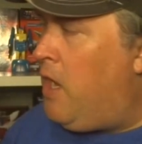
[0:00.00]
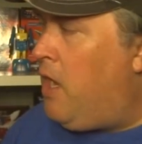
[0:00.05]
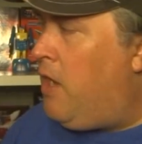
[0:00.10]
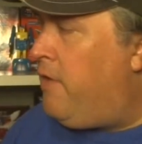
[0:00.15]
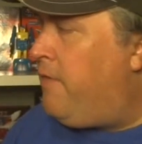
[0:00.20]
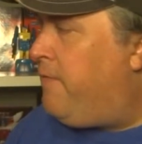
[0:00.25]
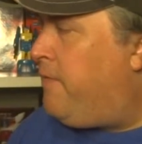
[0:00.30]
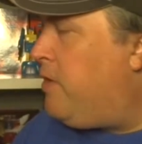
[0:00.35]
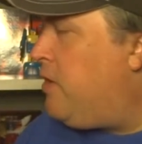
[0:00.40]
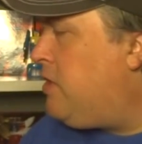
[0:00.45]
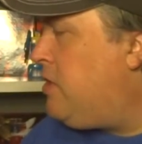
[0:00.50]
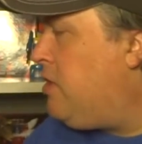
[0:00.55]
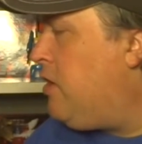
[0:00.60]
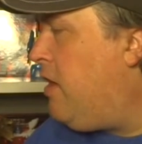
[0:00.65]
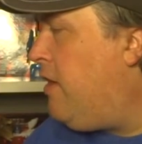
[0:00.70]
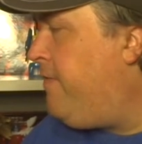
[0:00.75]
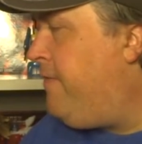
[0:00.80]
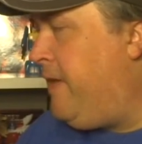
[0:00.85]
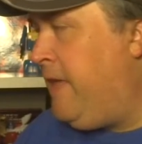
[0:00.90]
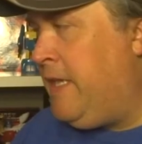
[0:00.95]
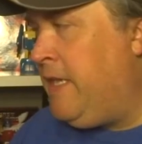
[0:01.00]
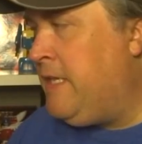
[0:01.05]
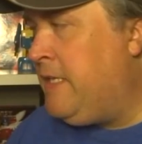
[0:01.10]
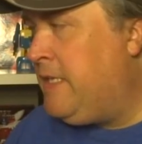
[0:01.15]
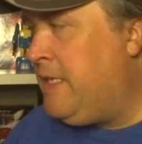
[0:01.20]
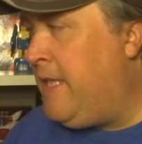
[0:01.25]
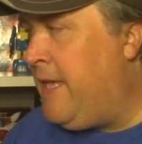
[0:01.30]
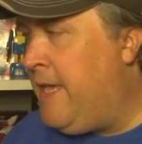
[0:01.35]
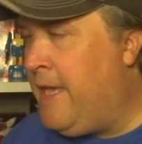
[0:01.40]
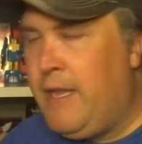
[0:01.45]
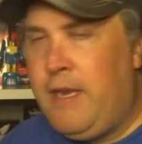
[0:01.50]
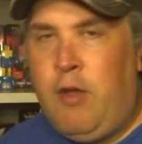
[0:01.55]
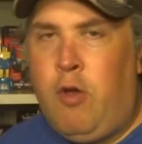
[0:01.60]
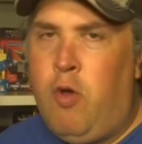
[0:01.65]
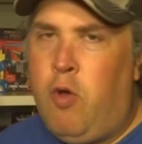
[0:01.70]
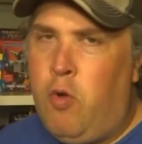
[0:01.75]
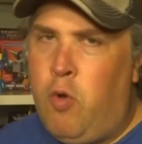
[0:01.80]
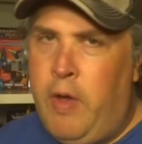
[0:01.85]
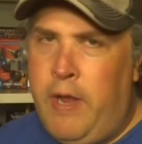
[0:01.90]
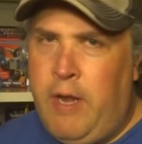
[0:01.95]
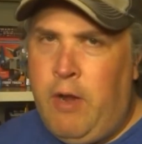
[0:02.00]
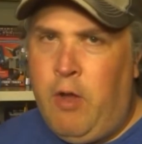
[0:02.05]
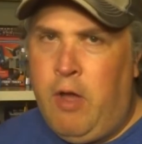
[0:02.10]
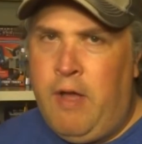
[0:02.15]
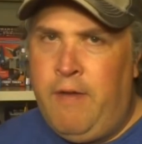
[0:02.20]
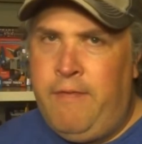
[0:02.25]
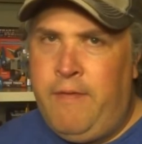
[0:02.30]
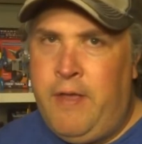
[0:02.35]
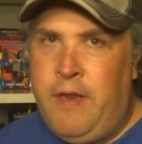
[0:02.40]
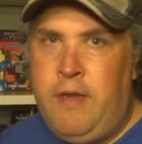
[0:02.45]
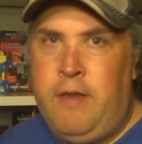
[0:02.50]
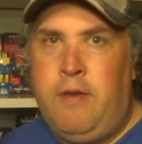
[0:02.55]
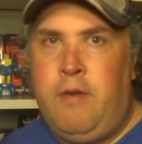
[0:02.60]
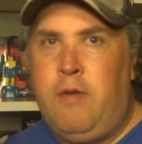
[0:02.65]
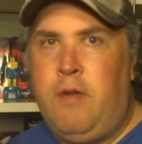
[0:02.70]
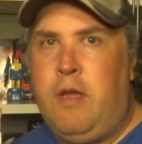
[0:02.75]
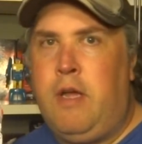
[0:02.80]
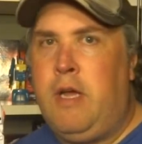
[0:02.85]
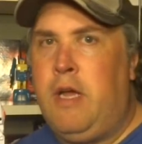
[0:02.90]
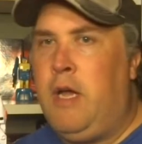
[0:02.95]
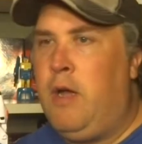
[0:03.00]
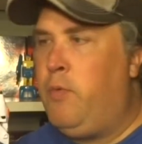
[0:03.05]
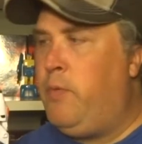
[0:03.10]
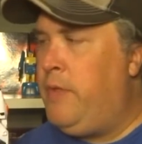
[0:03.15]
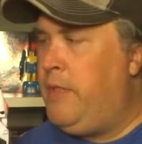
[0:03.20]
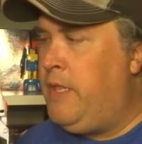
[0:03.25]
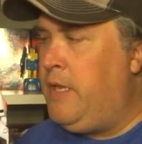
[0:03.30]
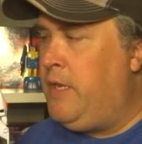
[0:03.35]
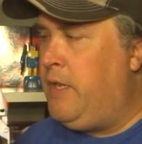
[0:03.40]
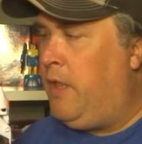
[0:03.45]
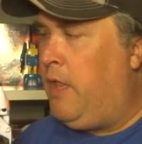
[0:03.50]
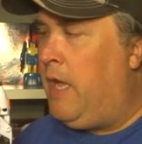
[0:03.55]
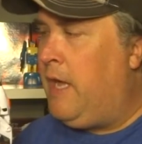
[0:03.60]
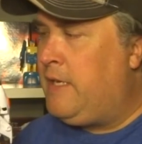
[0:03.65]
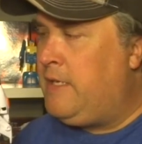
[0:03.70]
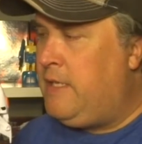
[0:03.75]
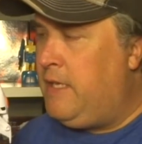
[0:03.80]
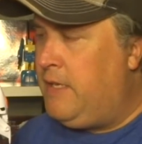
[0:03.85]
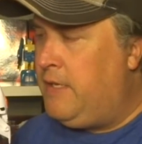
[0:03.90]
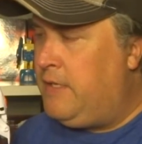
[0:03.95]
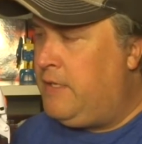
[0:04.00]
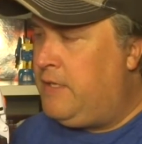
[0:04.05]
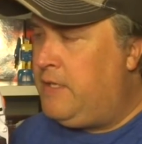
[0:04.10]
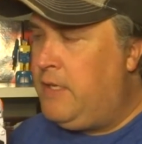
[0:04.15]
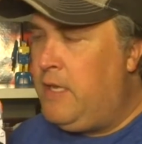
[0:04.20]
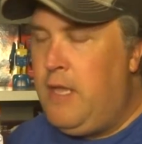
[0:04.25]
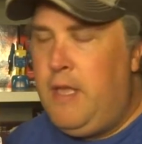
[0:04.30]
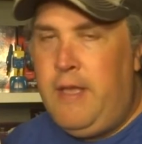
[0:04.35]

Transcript: First off is that quite often with the deluxes,